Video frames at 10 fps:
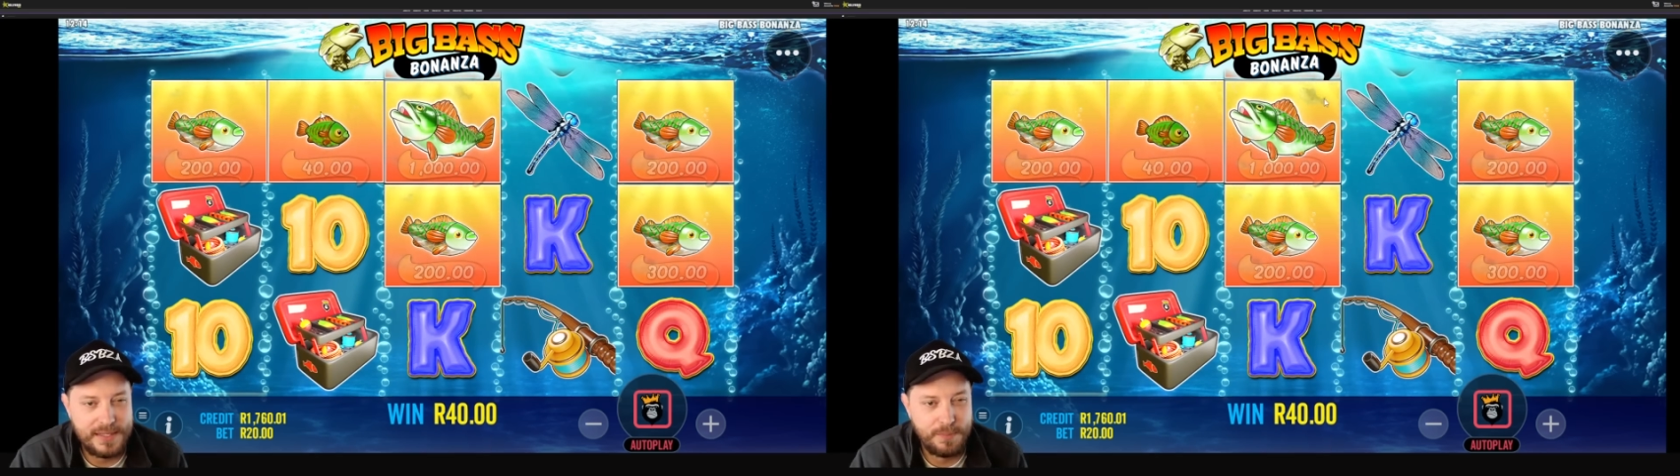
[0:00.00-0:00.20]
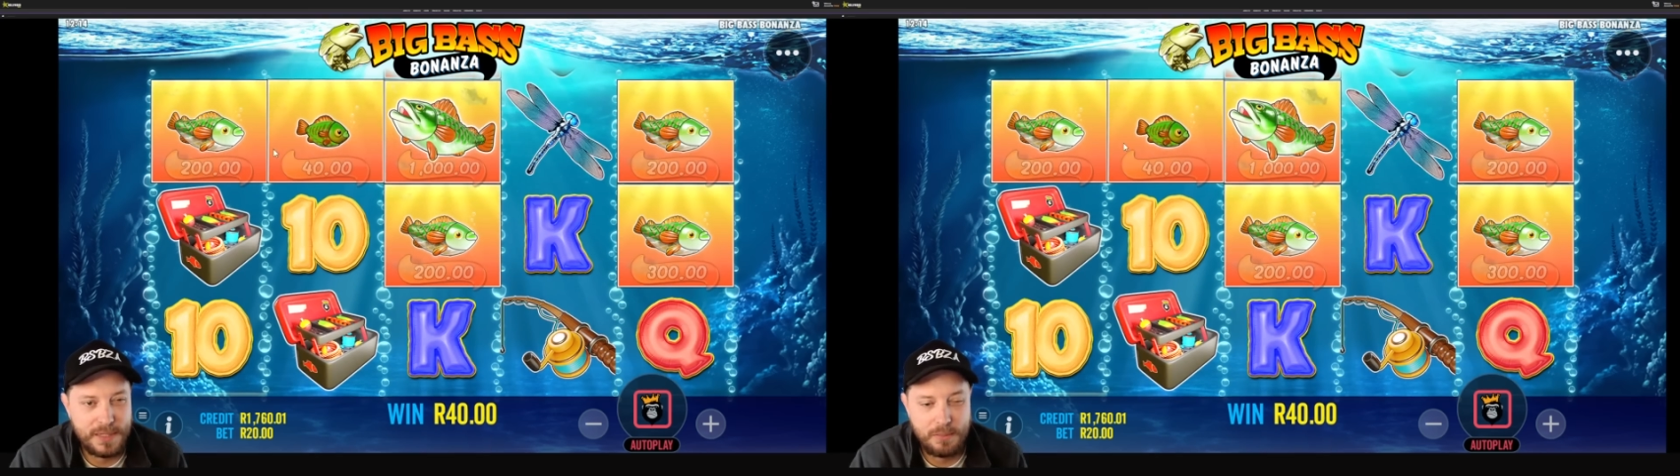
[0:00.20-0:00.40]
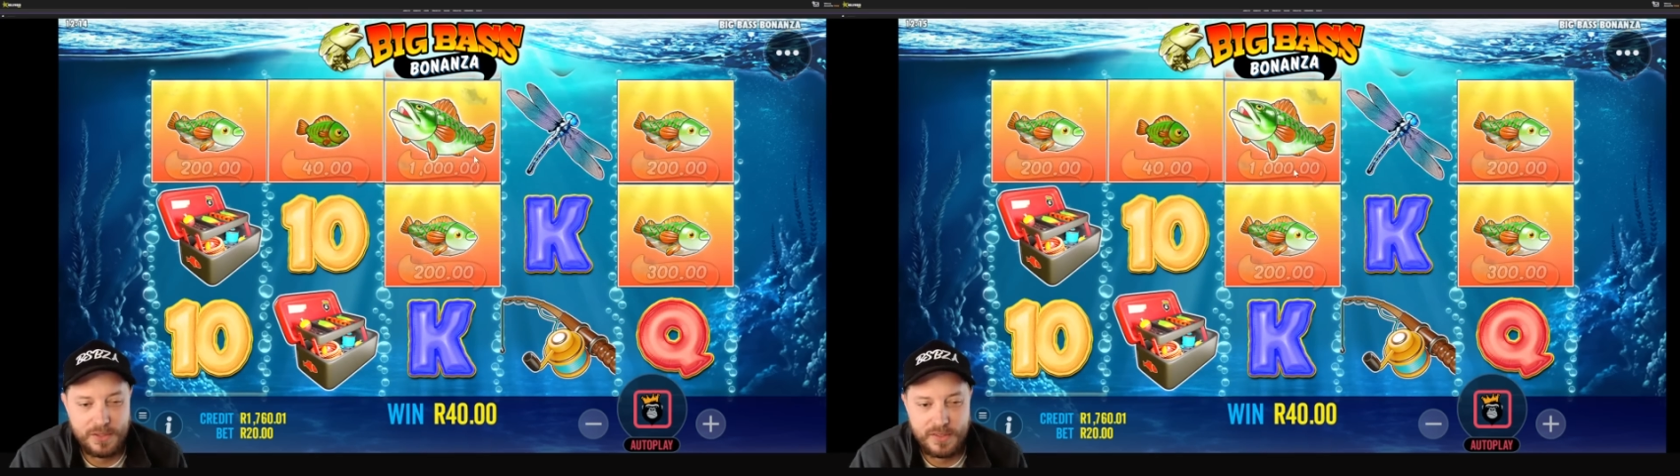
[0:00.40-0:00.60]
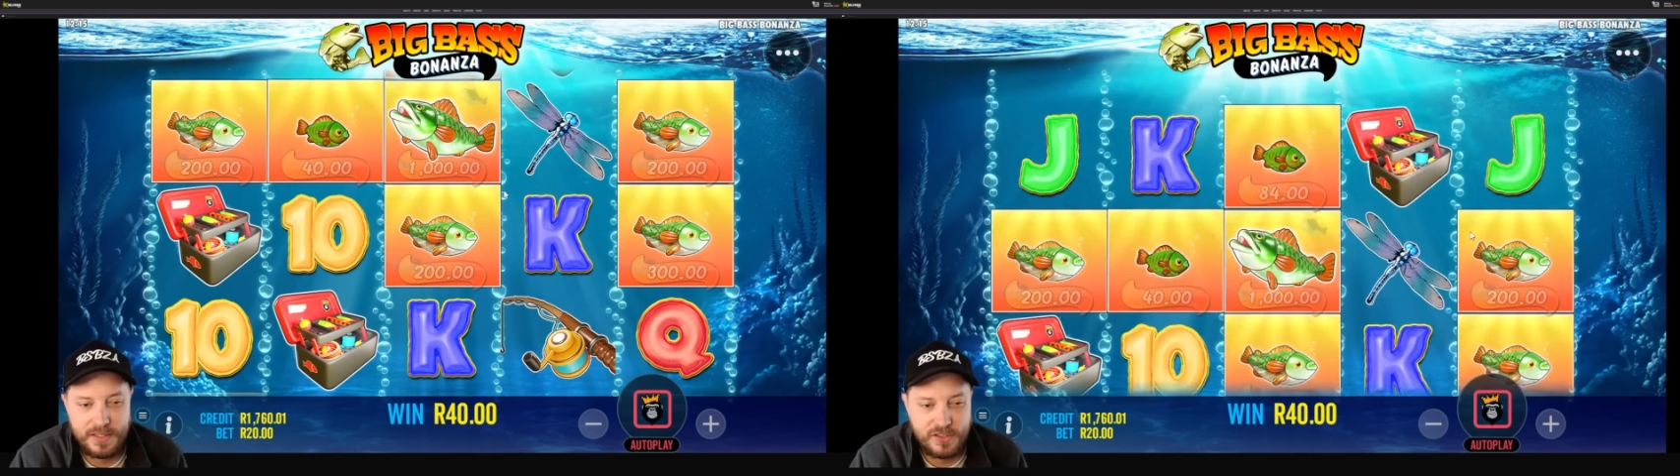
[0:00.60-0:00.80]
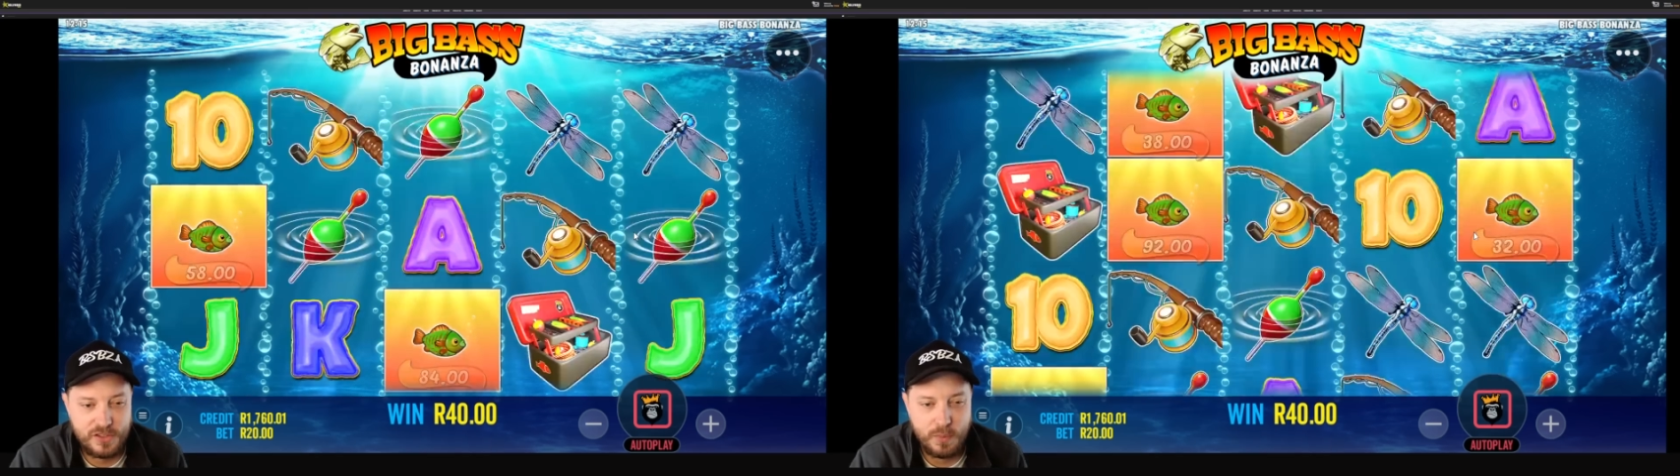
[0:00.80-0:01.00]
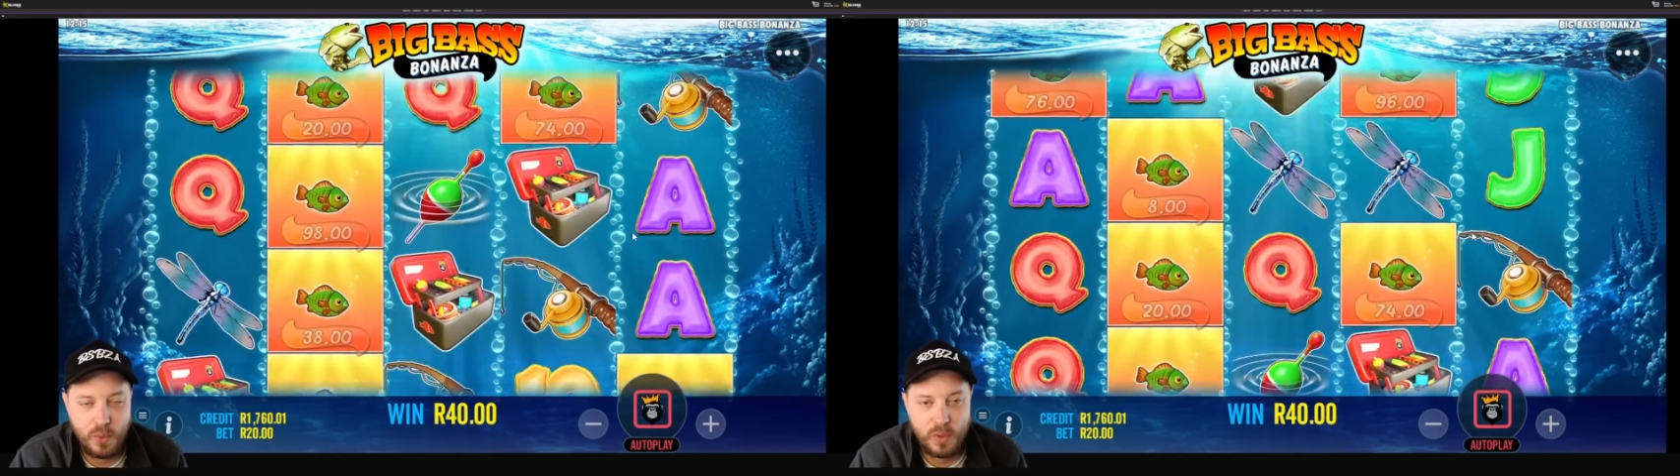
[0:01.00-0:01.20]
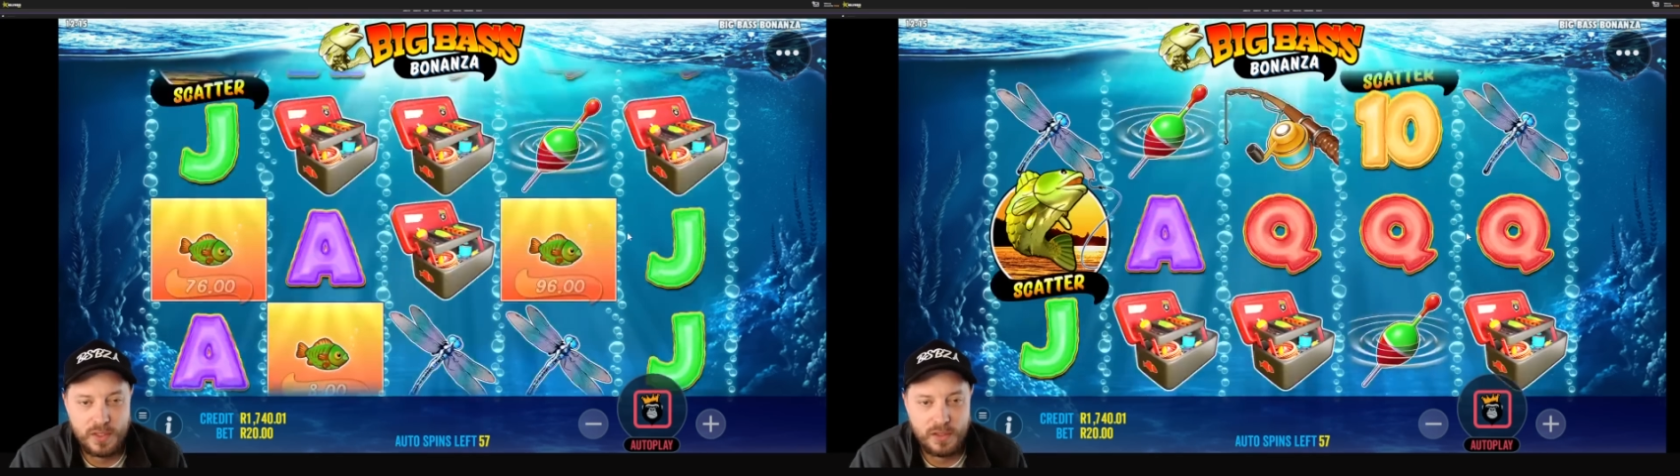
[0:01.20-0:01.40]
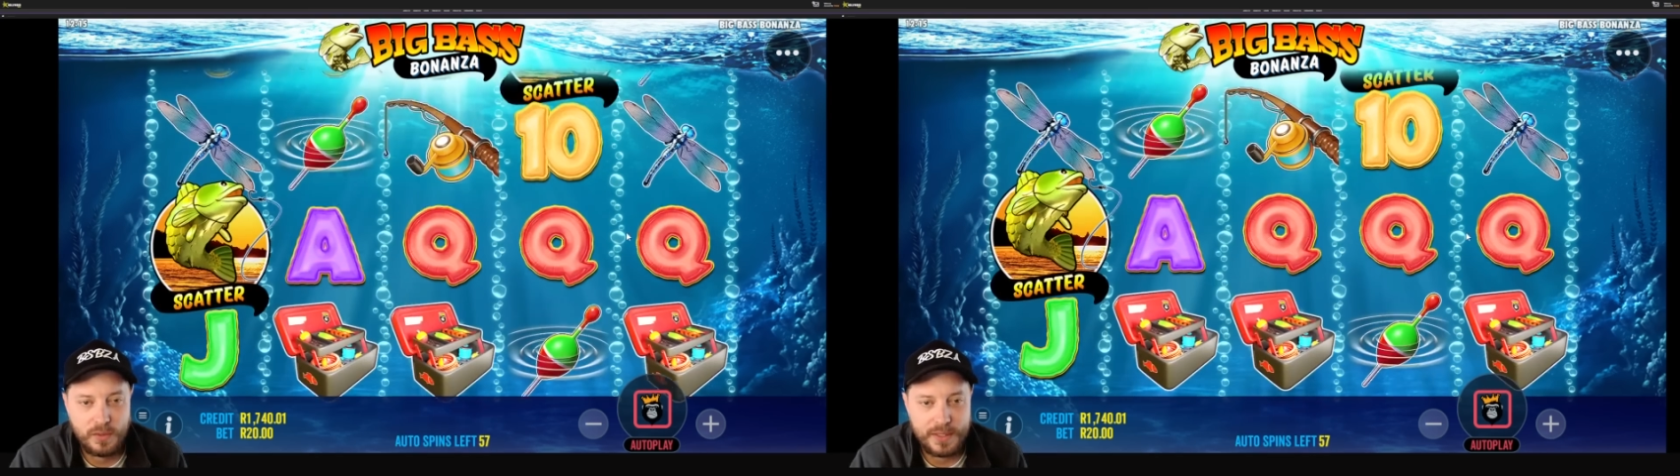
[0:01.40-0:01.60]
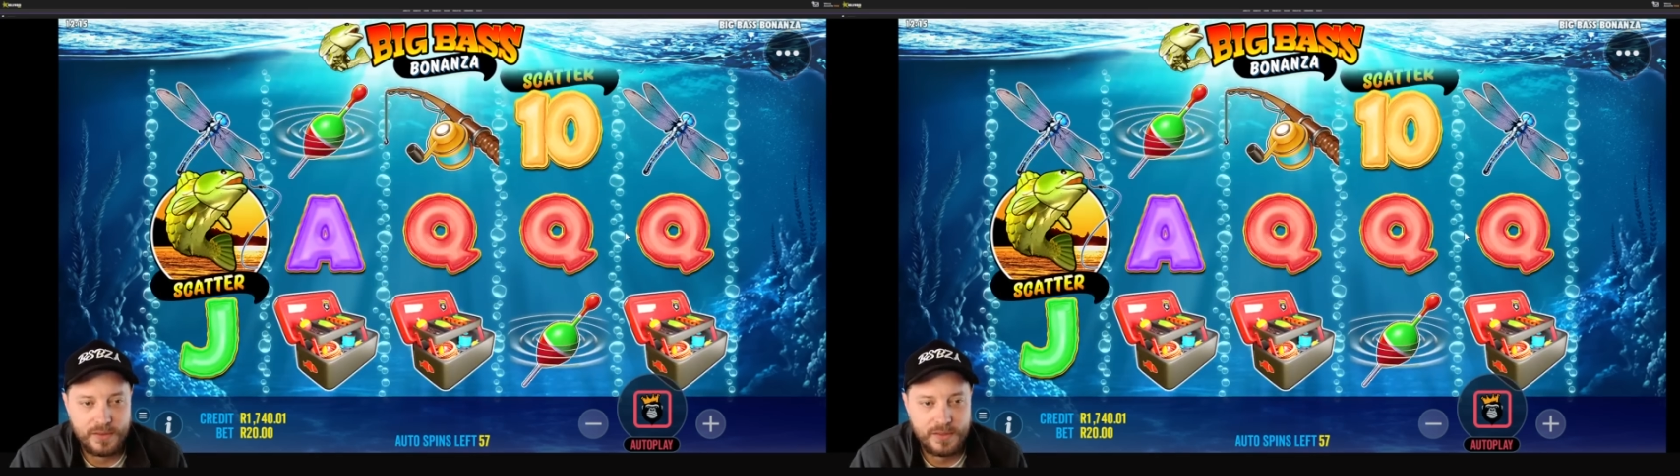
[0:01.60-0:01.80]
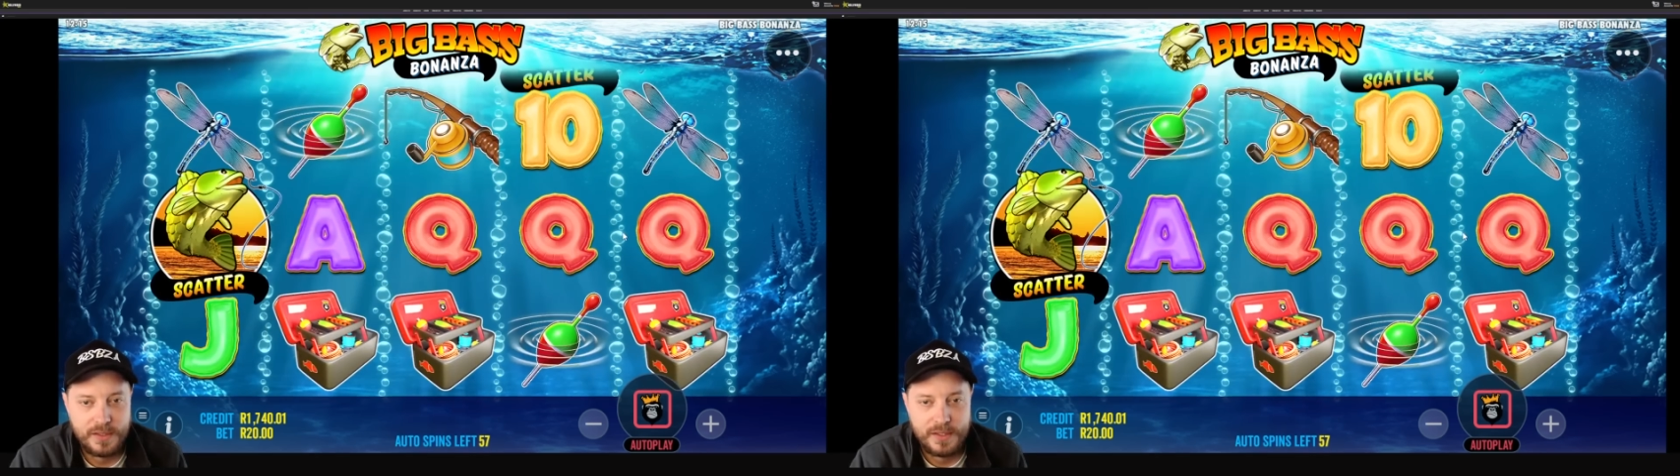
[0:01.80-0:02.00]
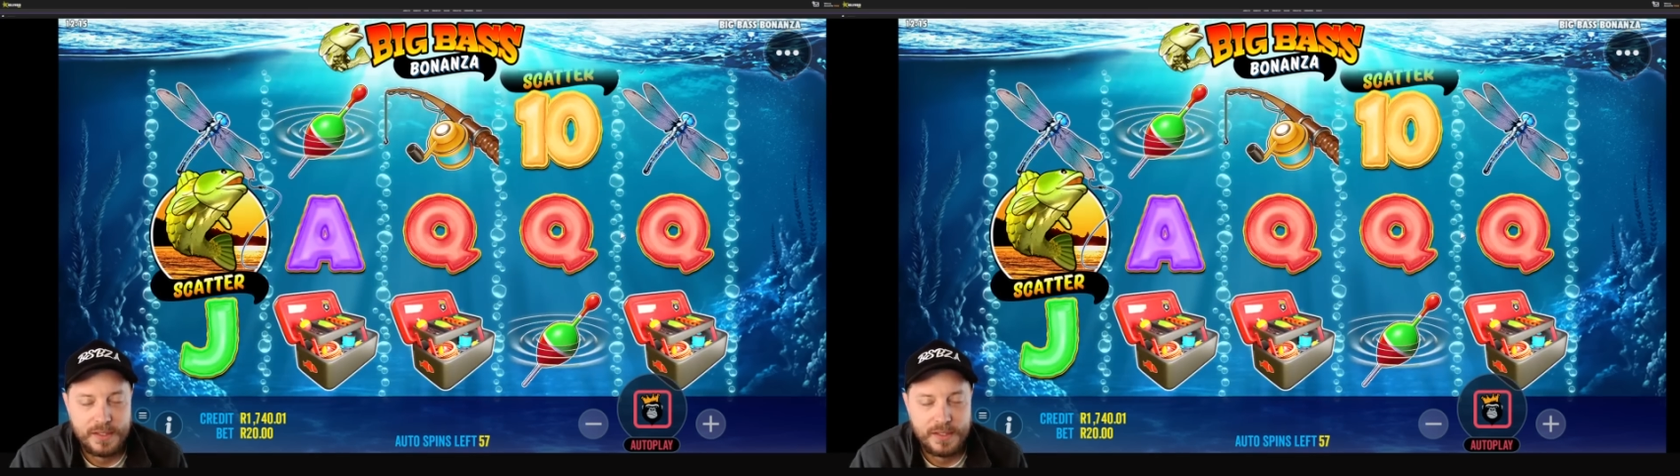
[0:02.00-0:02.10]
He's picking up lots of these small little wins.